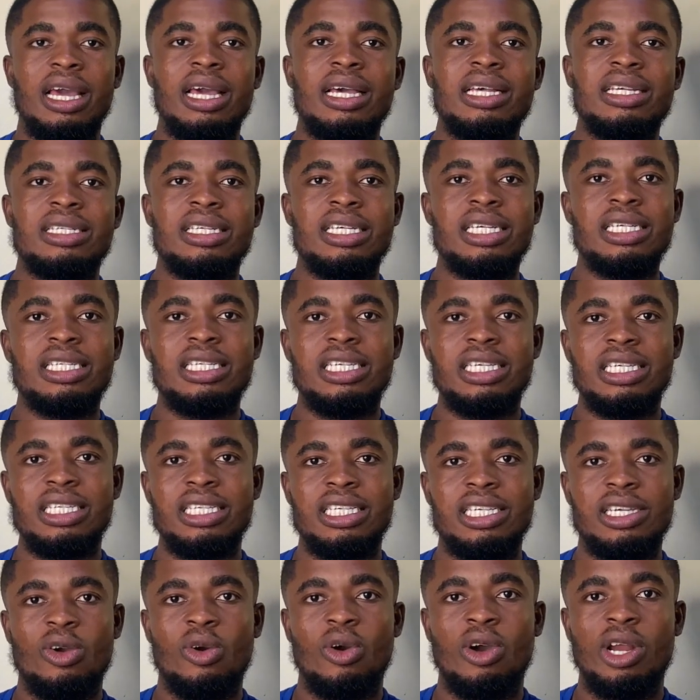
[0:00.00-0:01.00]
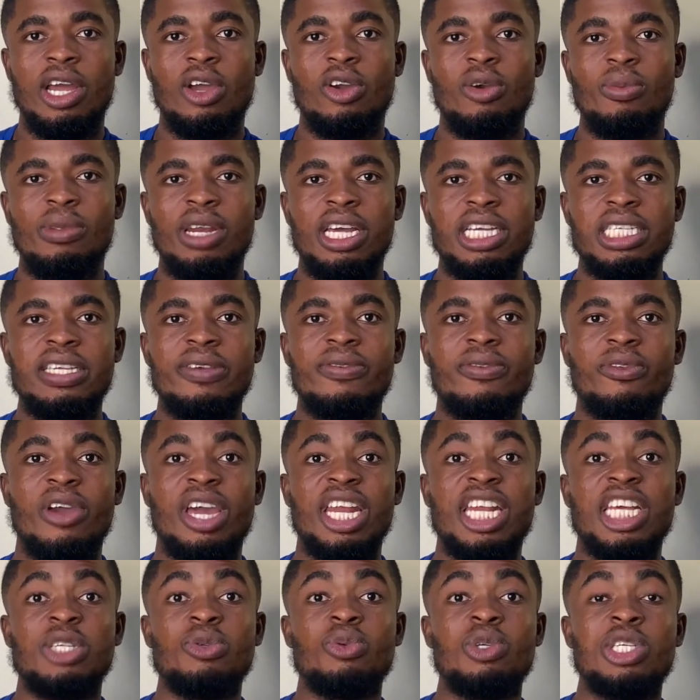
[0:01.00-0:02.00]
CCT or the cumulative
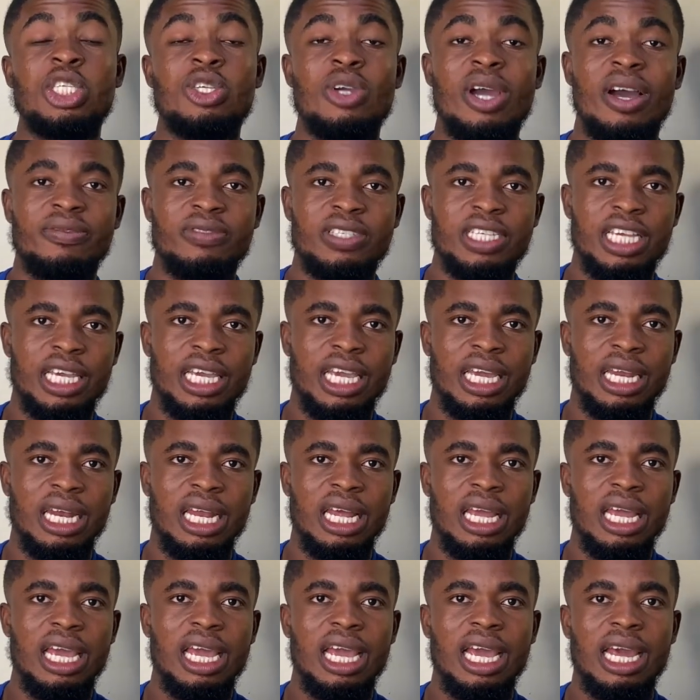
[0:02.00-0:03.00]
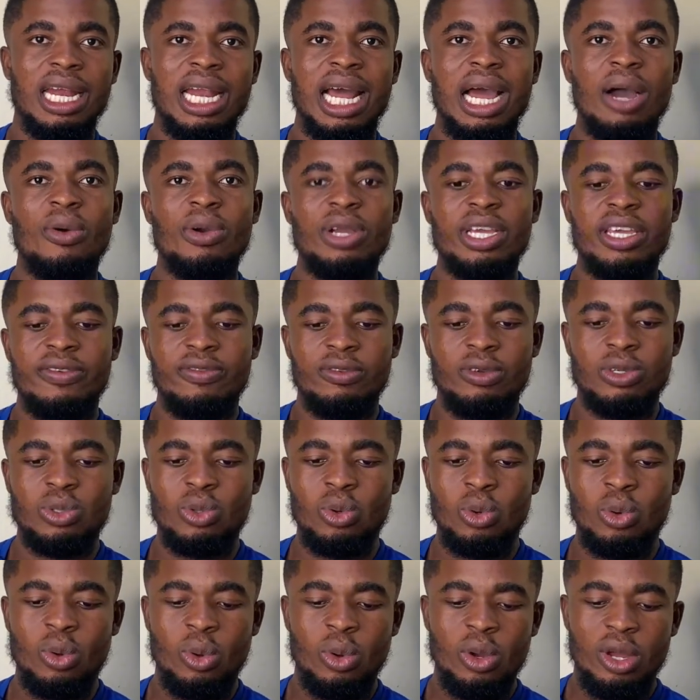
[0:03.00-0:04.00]
credits which you have taken, and that will give you.
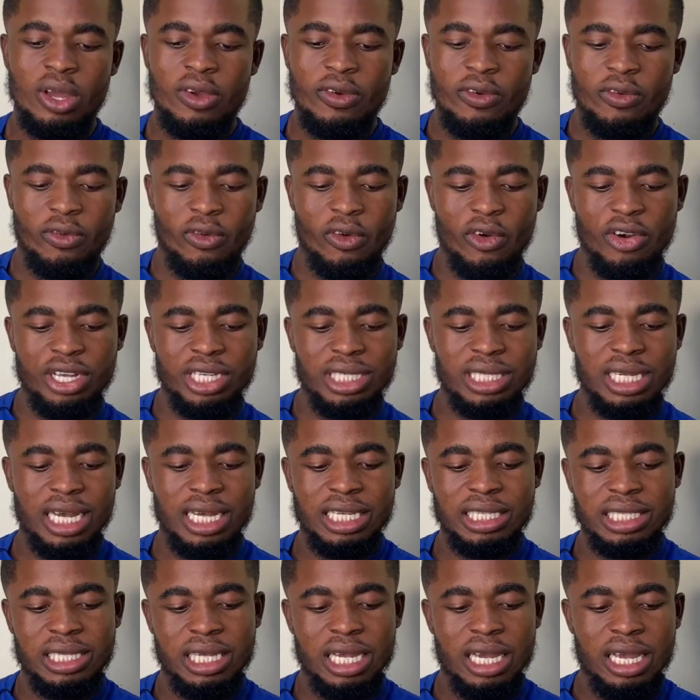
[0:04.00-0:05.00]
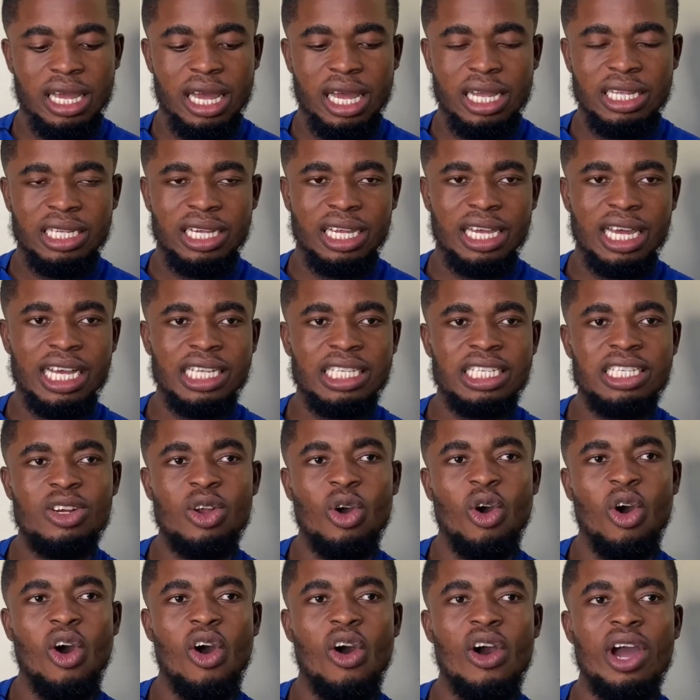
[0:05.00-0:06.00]
So for instance, getting
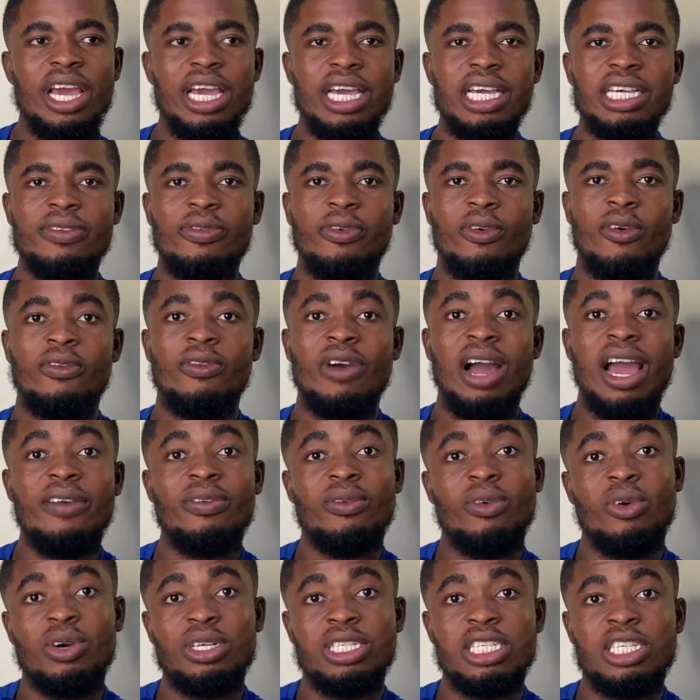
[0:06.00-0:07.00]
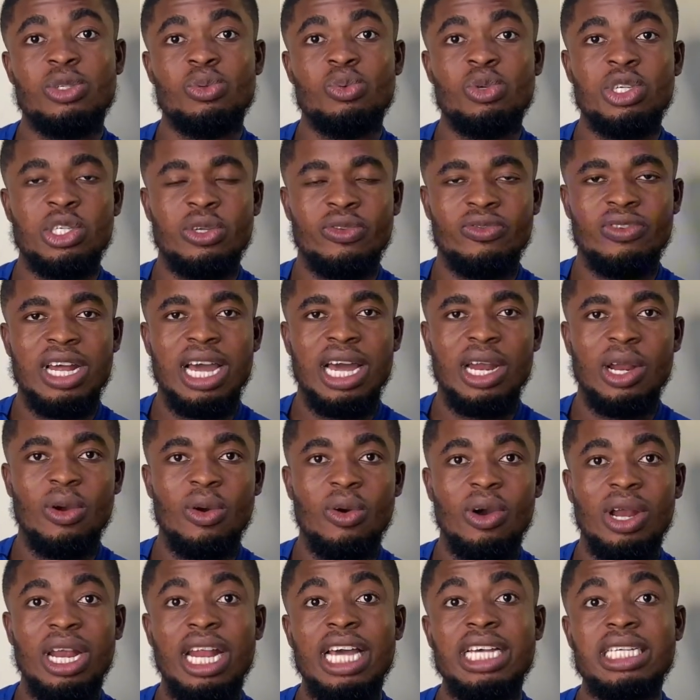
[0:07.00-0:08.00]
all A's for 5 courses which you've done,
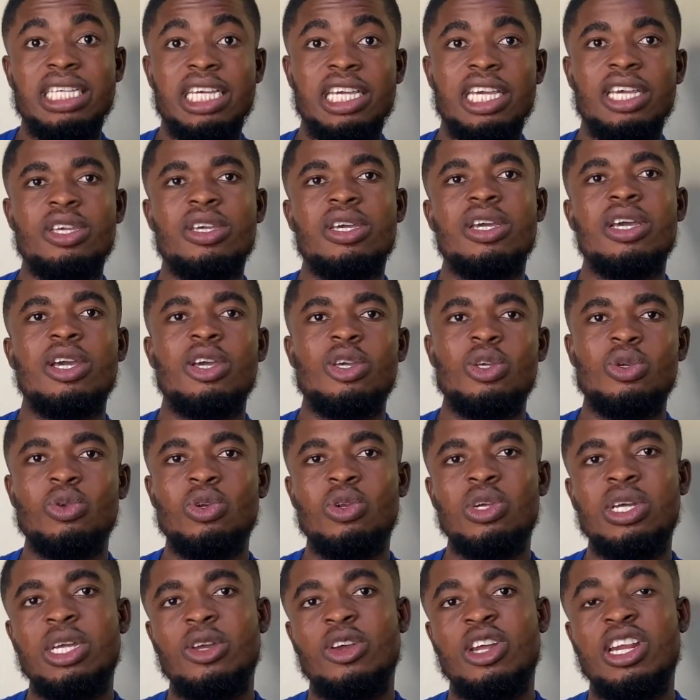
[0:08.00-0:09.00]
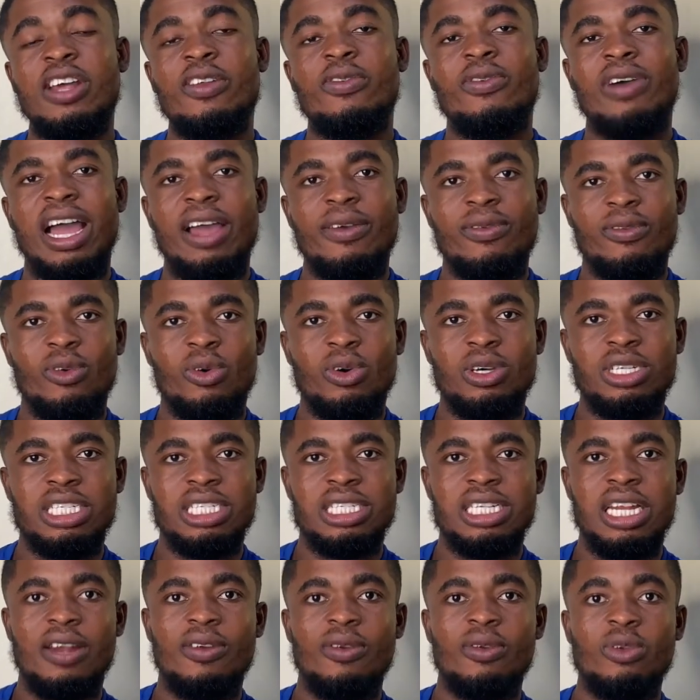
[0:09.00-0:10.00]
or let's say you did 5 courses,
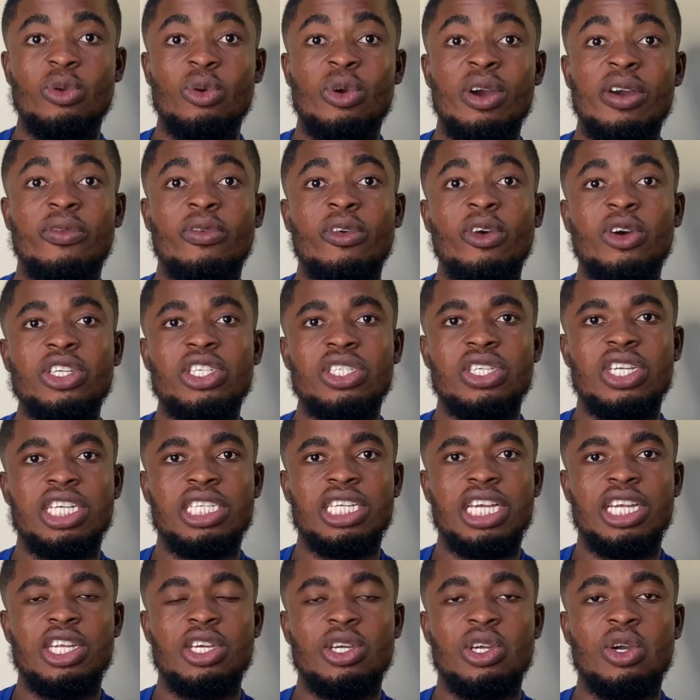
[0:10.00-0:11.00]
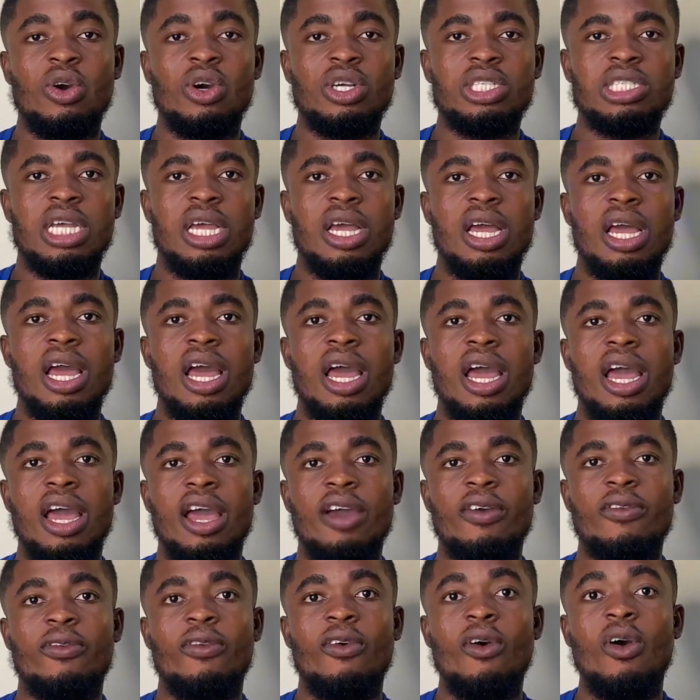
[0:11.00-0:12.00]
then you were fortunate and you got
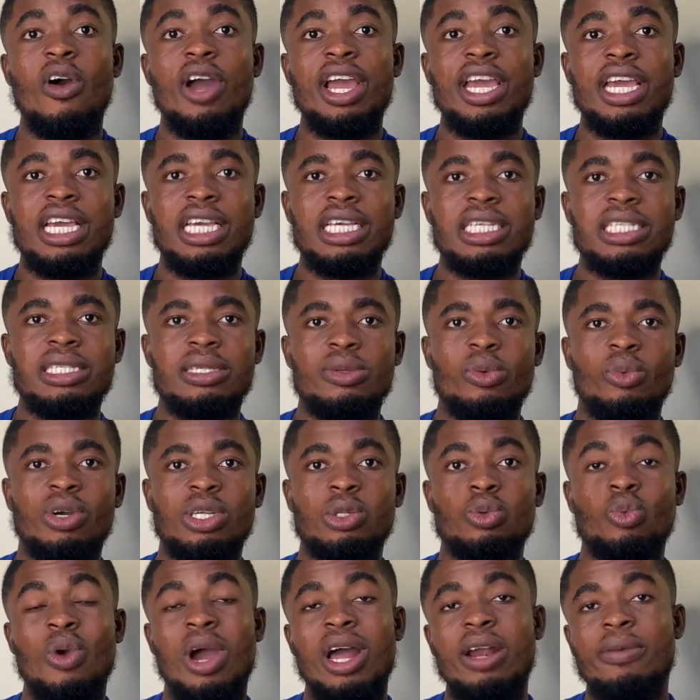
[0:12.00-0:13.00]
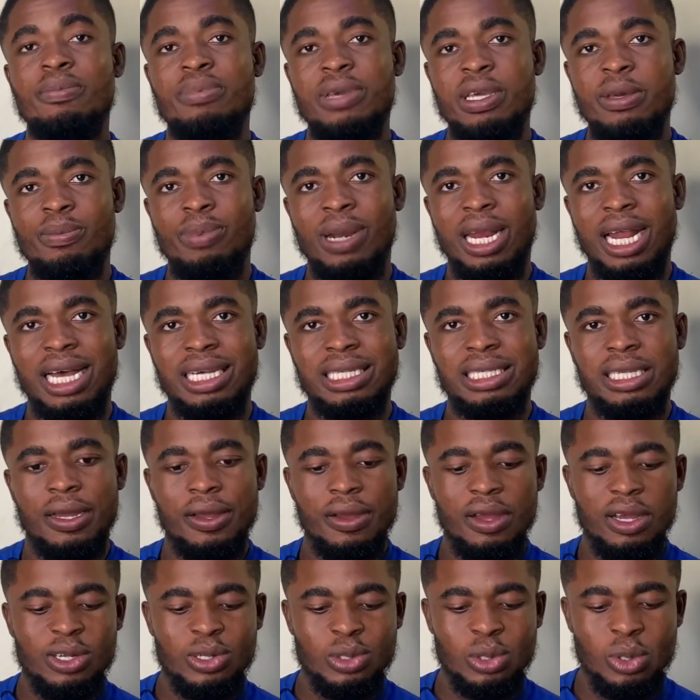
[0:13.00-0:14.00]
4 A's with 1 B+.
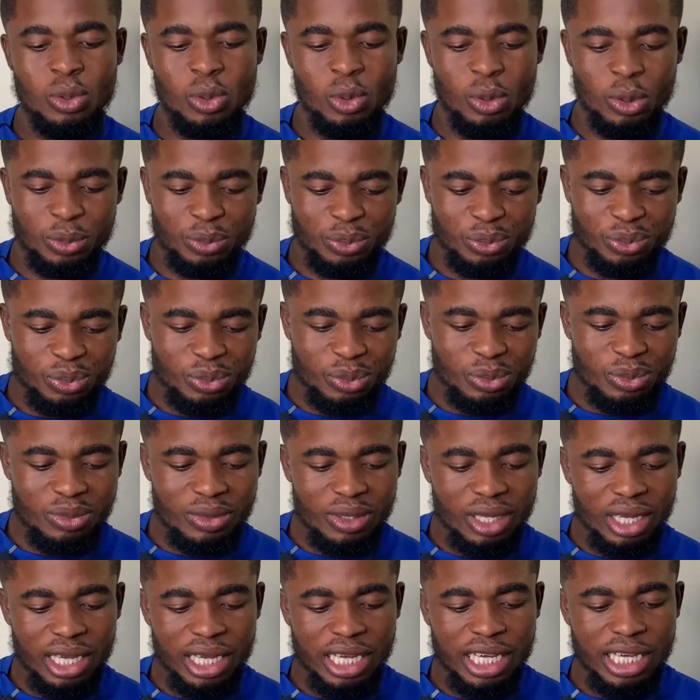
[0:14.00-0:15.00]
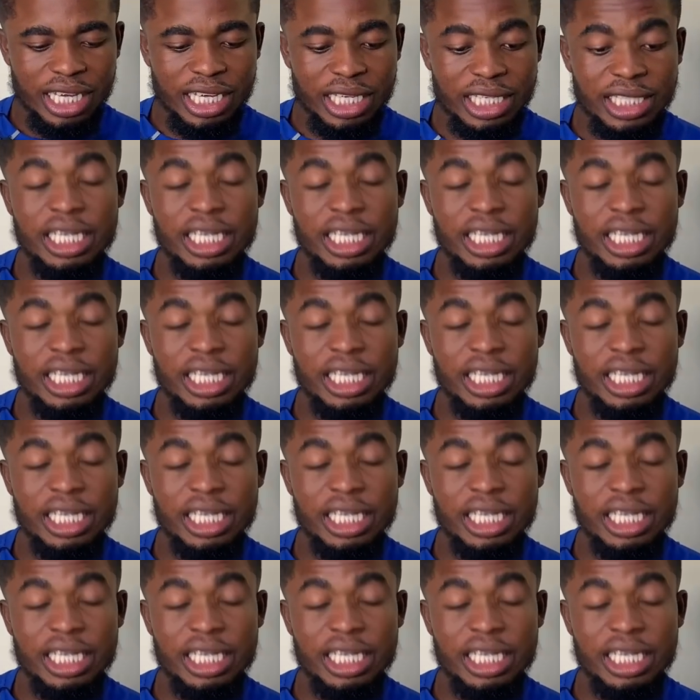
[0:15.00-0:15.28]
So each